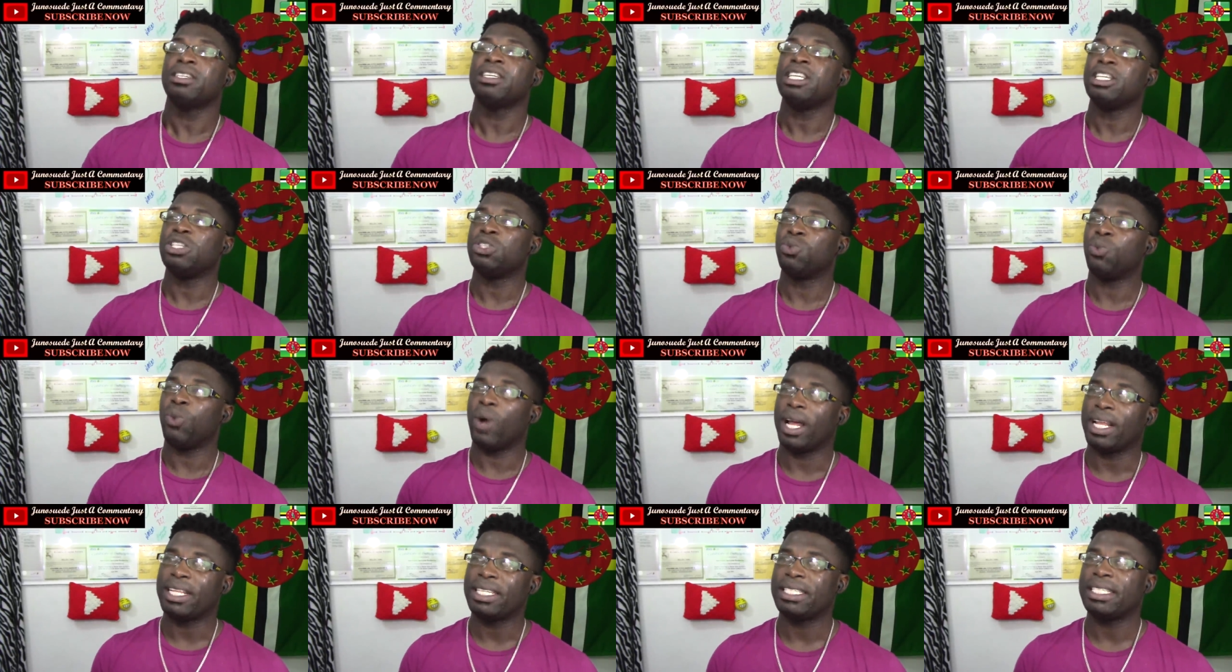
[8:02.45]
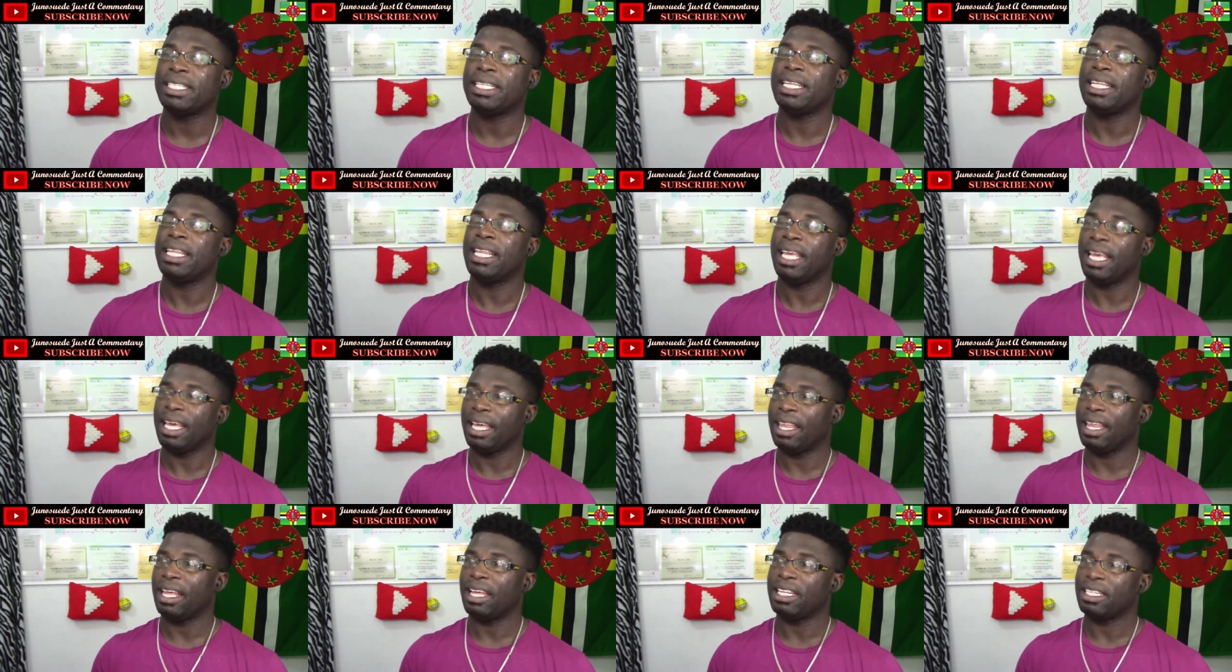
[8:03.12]
it's what's in
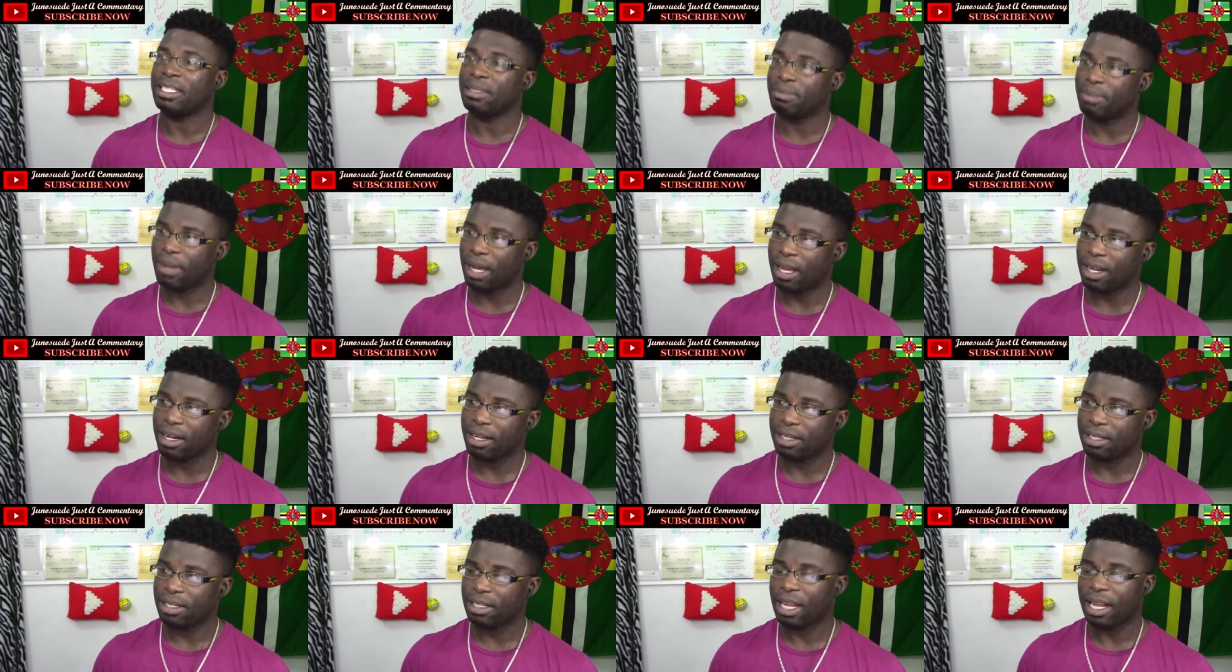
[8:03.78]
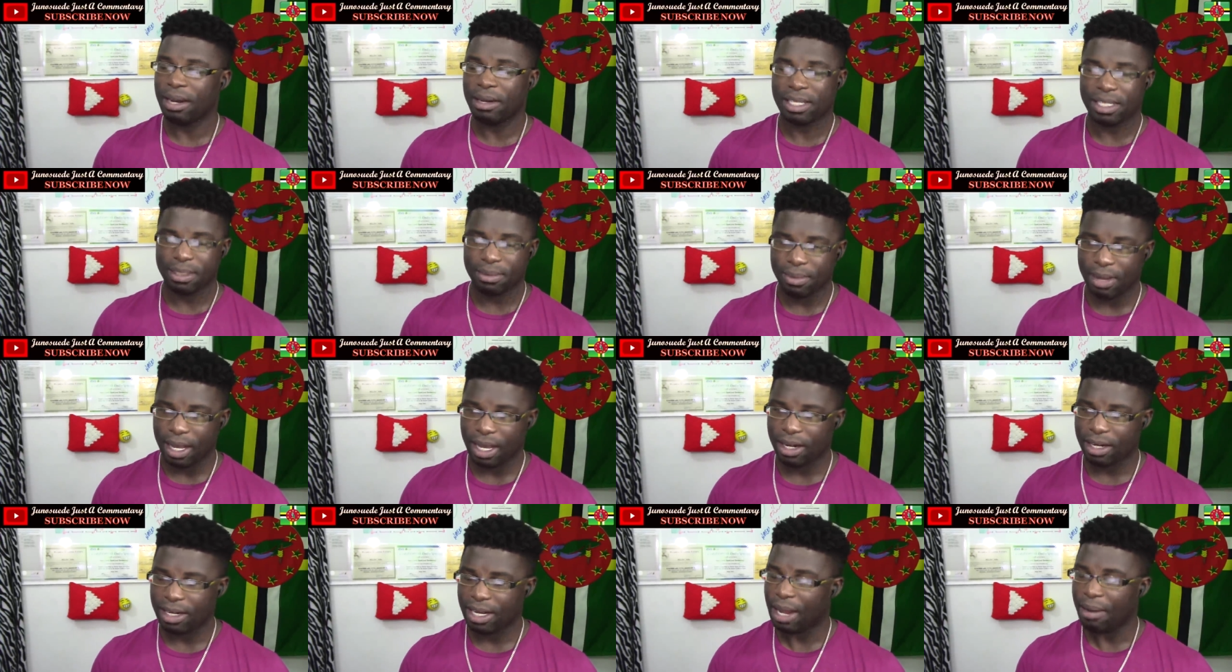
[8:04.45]
here that's matter that's
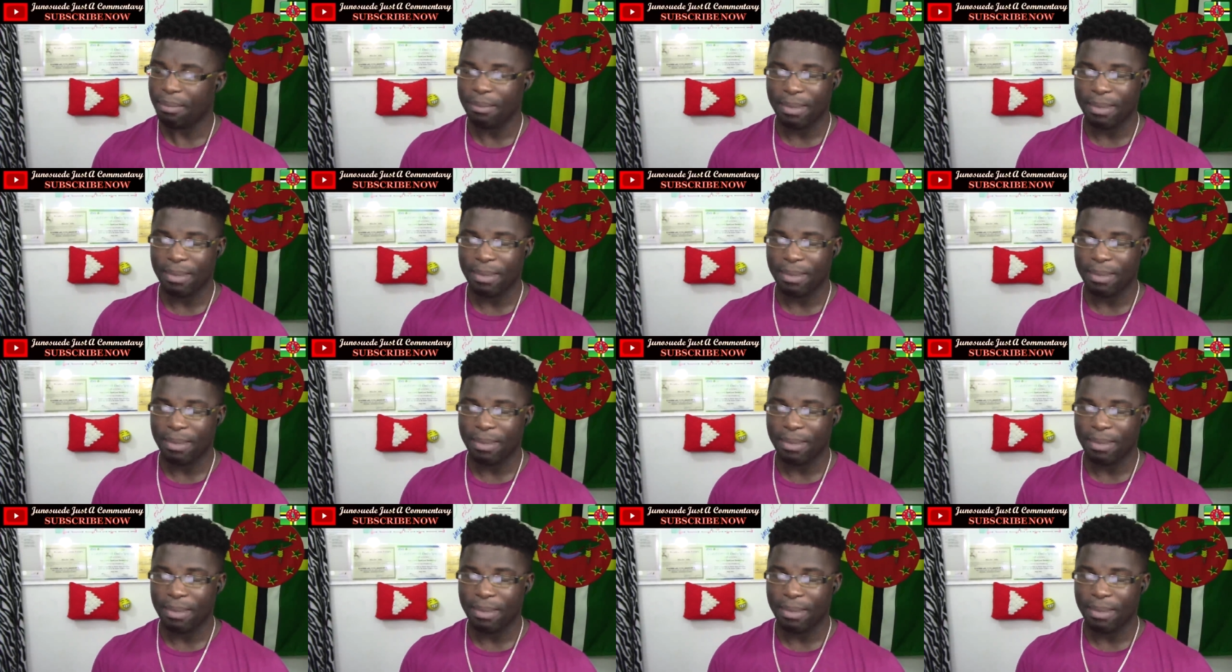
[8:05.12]
not that